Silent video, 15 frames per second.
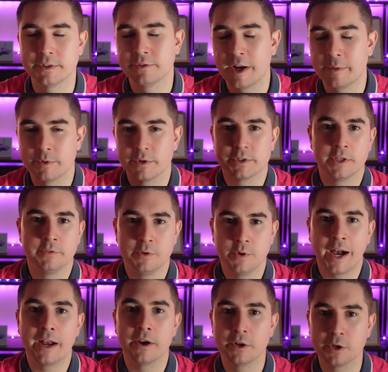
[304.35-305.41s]
And the great part is if you
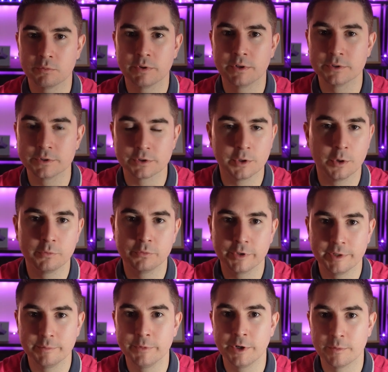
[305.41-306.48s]
hire a good realtor,
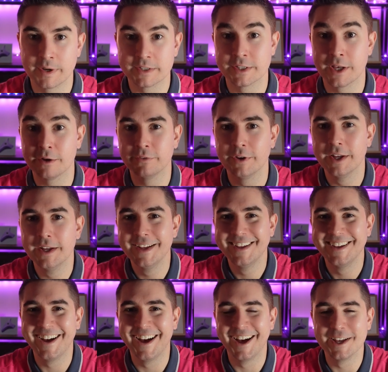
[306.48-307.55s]
hopefully, you know, myself,
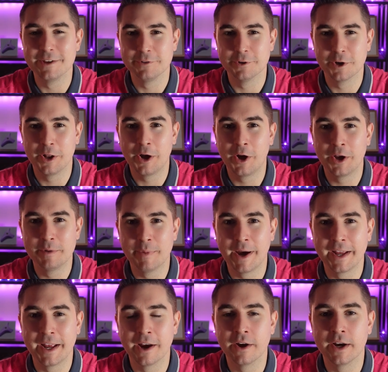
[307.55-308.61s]
uh, if you're in, in
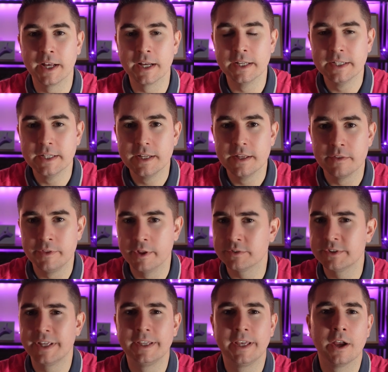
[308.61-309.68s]
my area, they'll
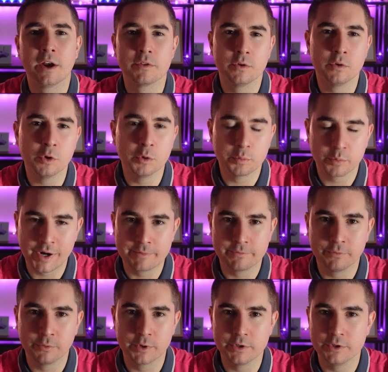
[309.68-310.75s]
take care of the whole prep
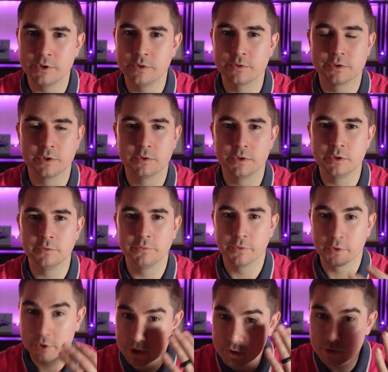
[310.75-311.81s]
for you too. So you,
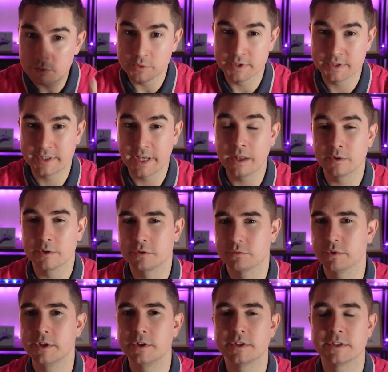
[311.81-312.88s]
for you, the seller, it's
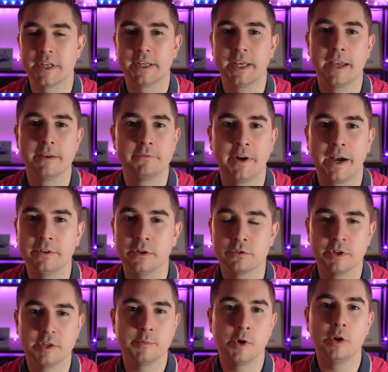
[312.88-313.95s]
really just like, hey, find our
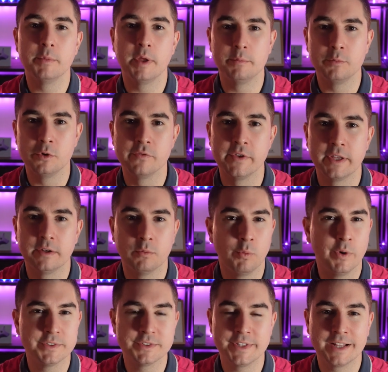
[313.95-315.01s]
dream home and move in.
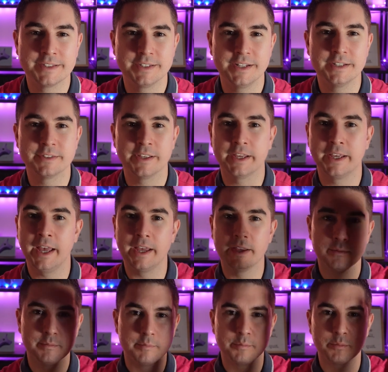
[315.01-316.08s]
Once that's it, it's like,
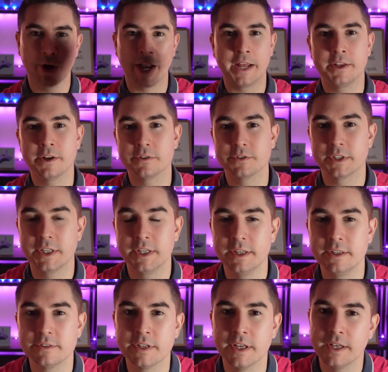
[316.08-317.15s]
hey, Brad, here's the
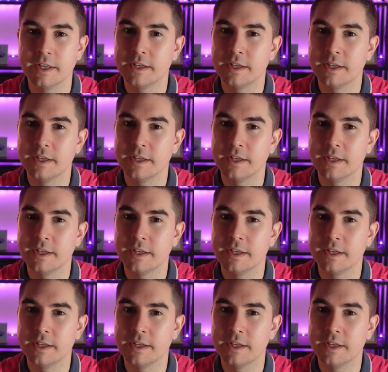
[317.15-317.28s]
keys,